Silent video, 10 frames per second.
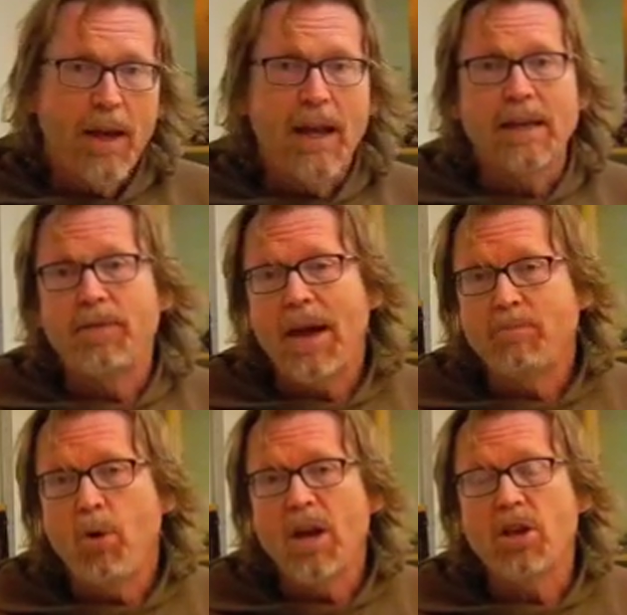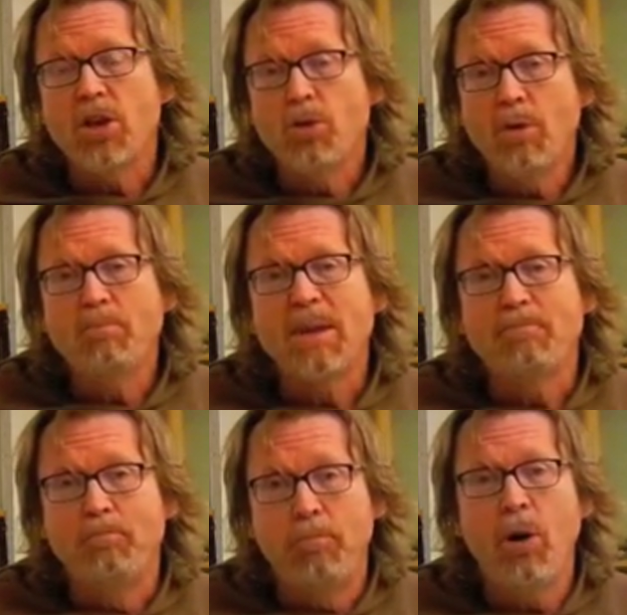and at that point you would
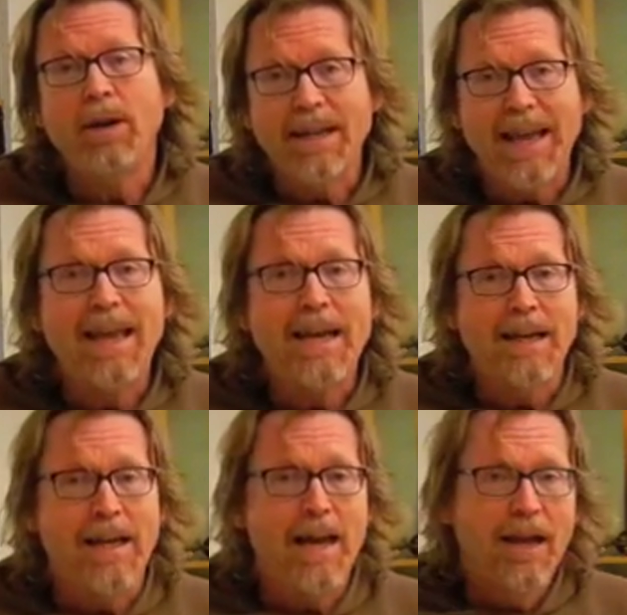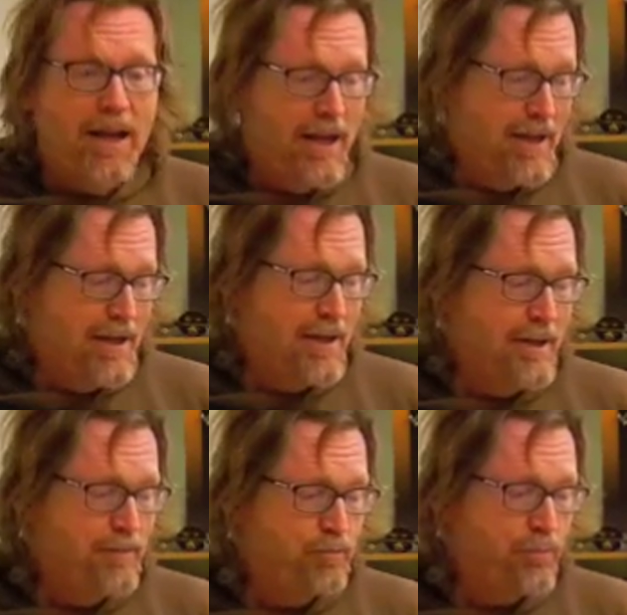be putting in a